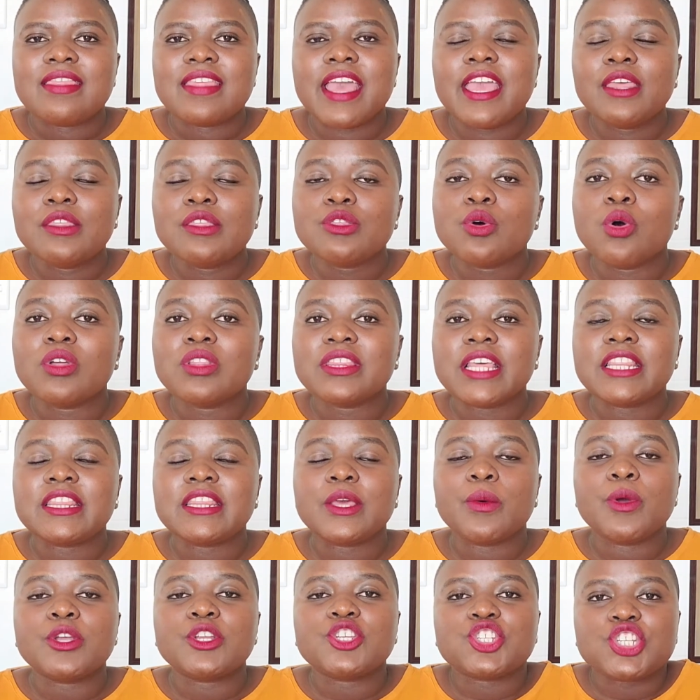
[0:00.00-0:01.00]
They thought
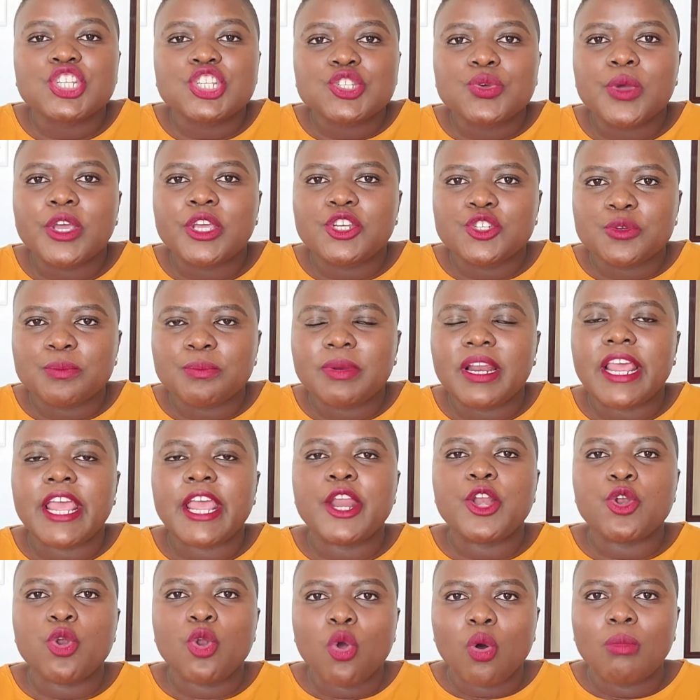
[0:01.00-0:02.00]
that they were just going to
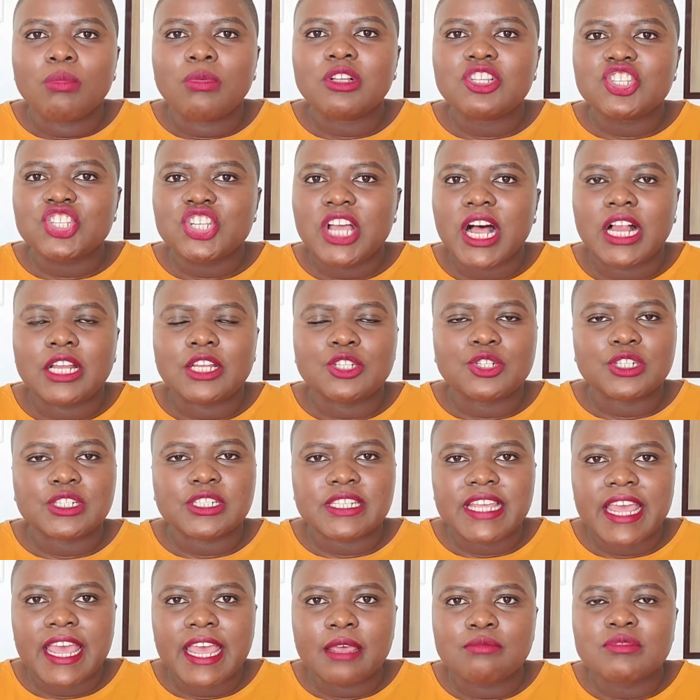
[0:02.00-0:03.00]
play normal
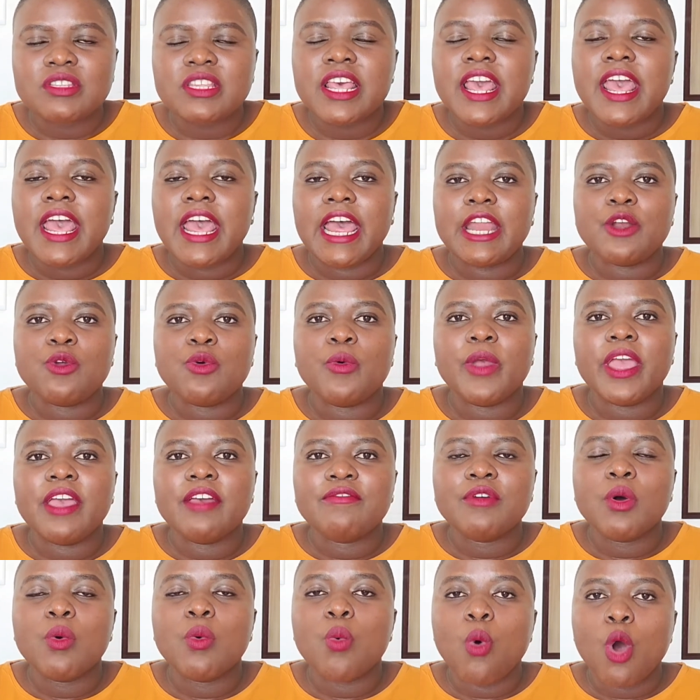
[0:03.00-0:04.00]
childhood games and
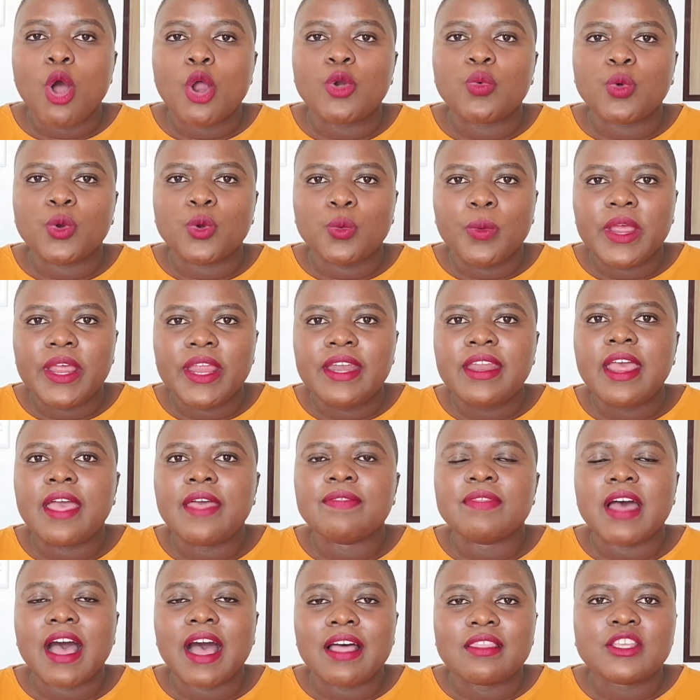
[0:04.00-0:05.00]
whoever won would win
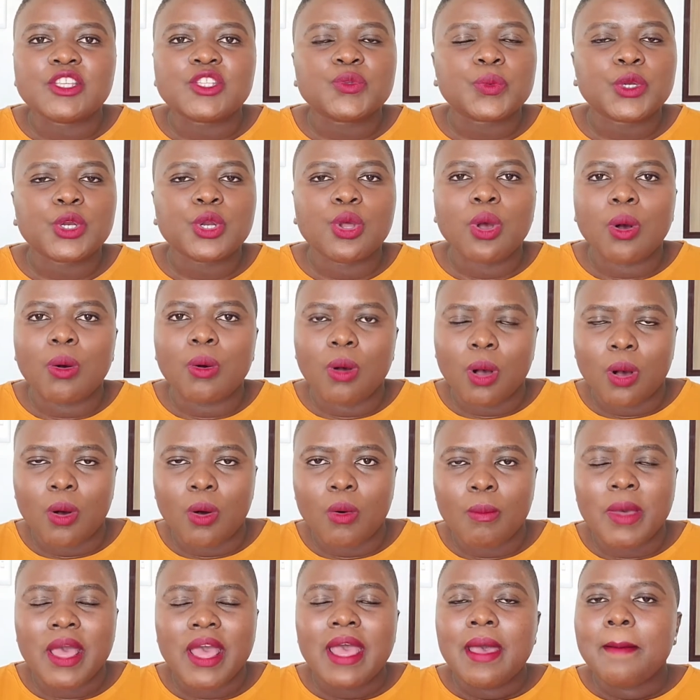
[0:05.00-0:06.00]
and the others would go
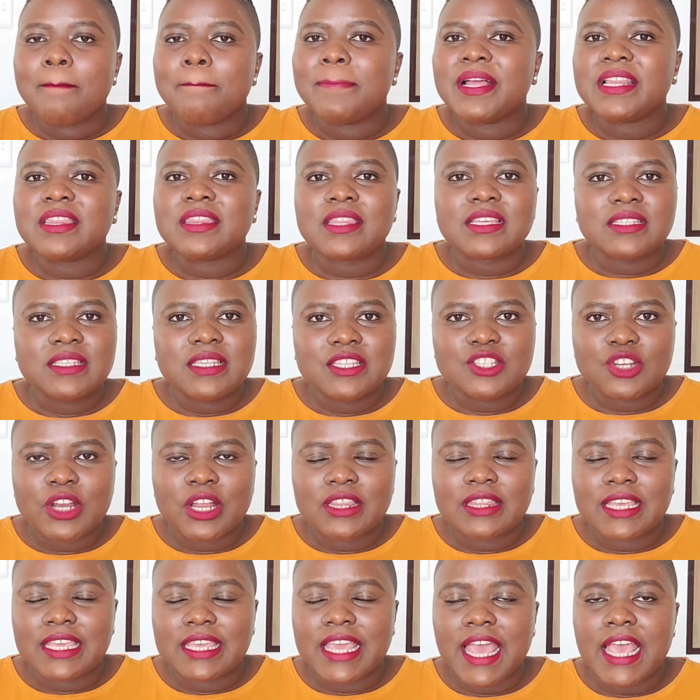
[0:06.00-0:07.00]
home. But this is
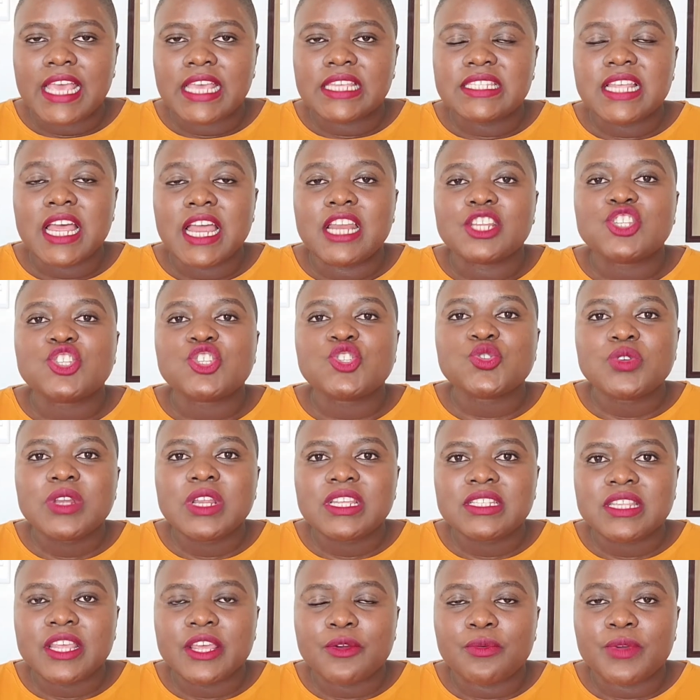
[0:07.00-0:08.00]
not the case. And as
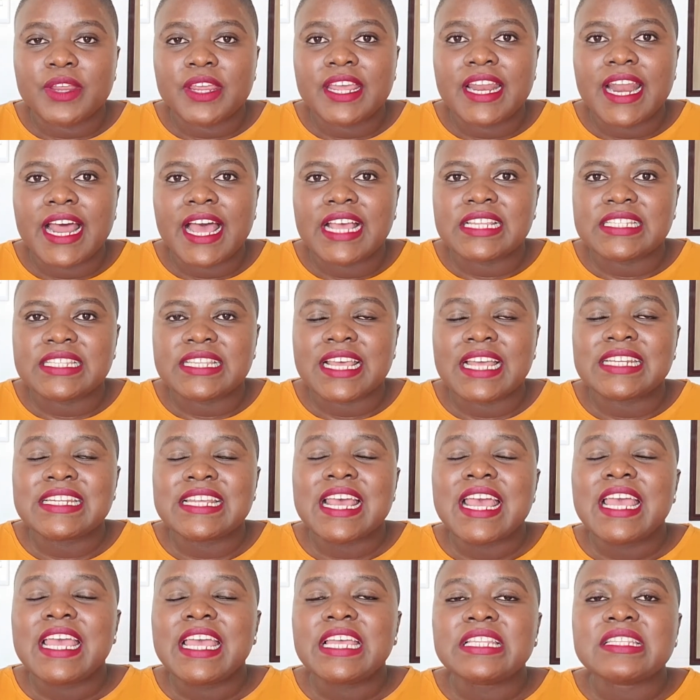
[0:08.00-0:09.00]
soon as they realize
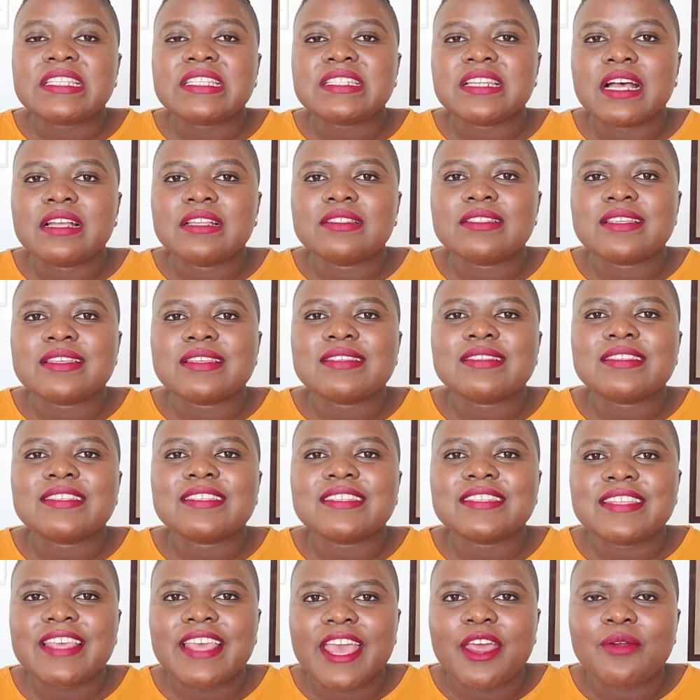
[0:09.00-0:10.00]
that, it starts
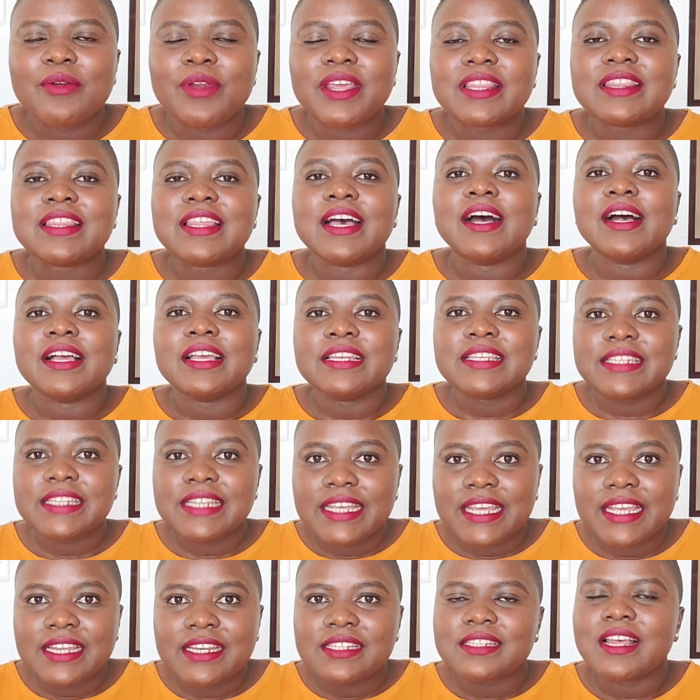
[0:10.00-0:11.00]
scaring the
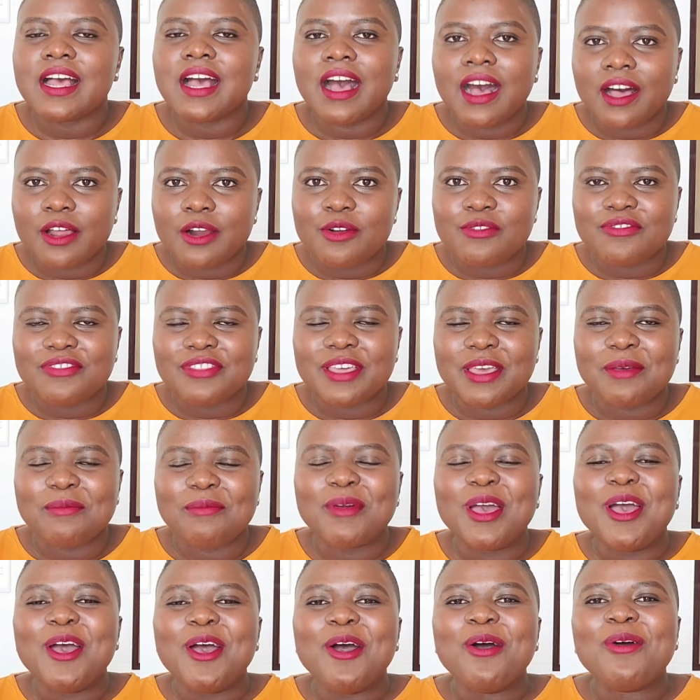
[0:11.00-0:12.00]
deed out of
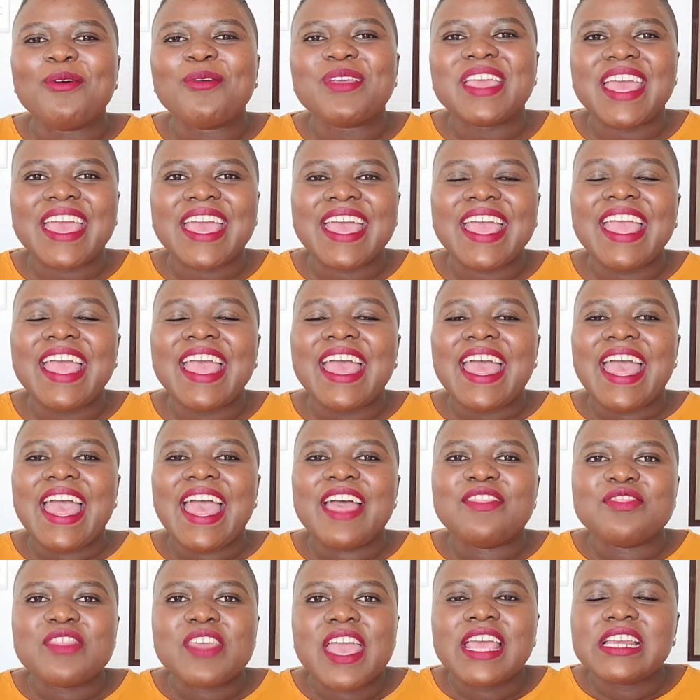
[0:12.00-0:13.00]
them. Okay.
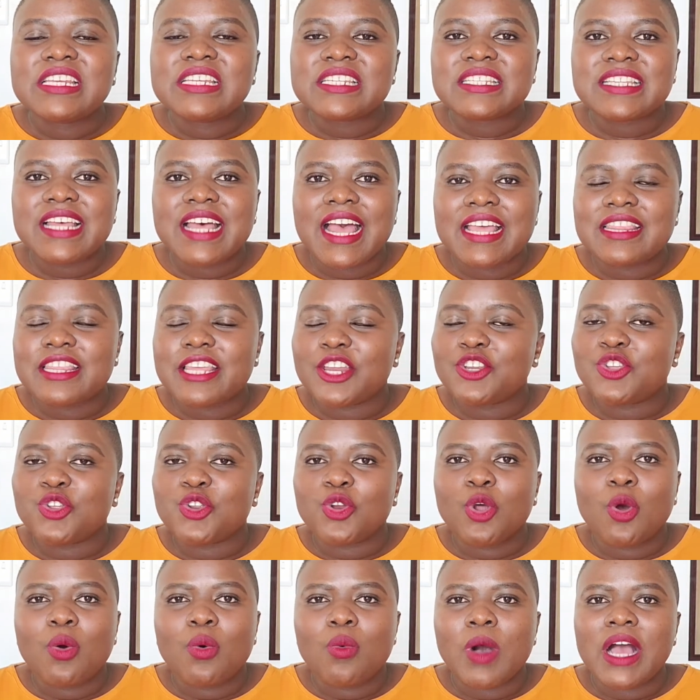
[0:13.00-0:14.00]
And they decide that,
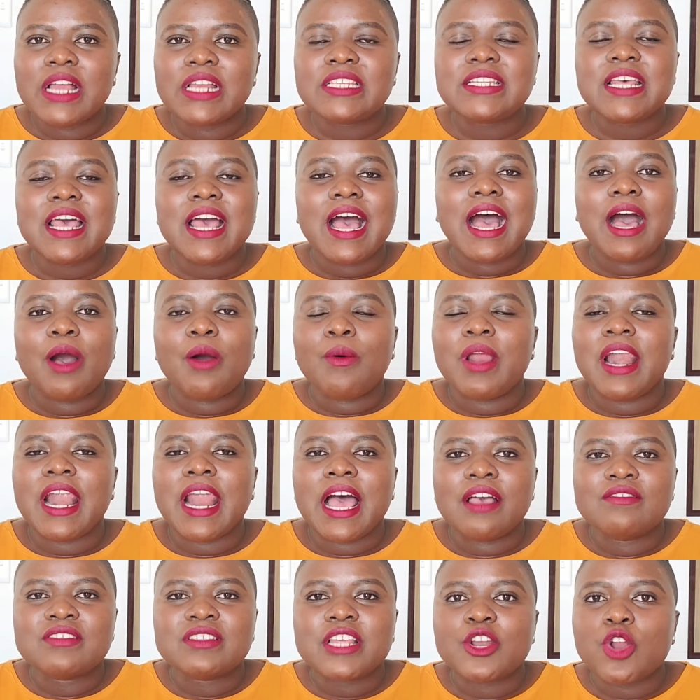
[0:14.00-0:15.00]
you know what? Our
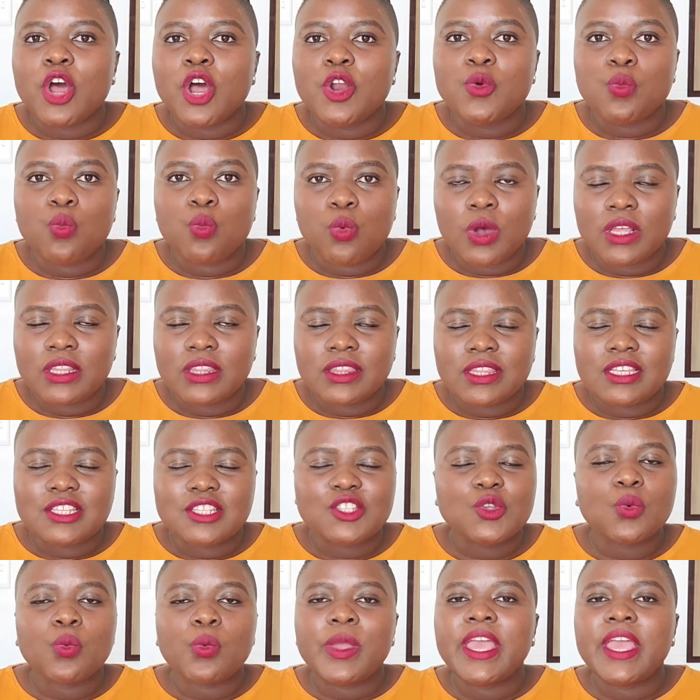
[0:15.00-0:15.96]
lives are not worth this.